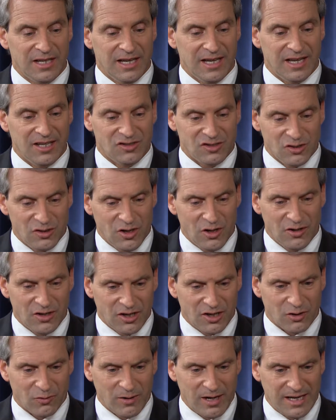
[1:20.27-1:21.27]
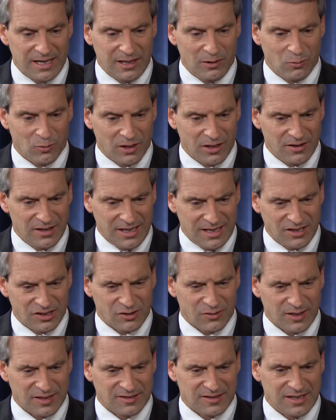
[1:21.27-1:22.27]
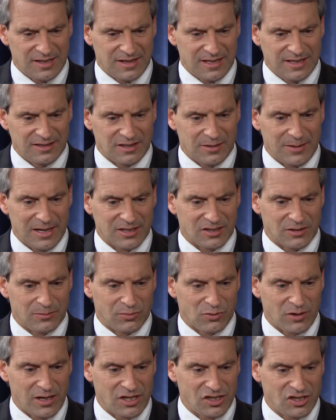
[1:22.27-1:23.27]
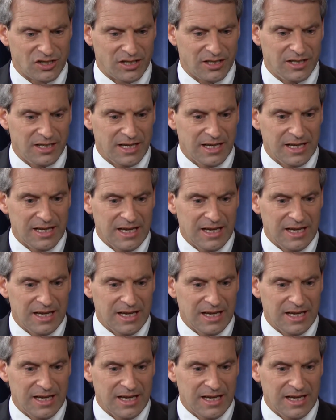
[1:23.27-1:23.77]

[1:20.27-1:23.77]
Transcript: And as you noted already, one of the interesting things about depression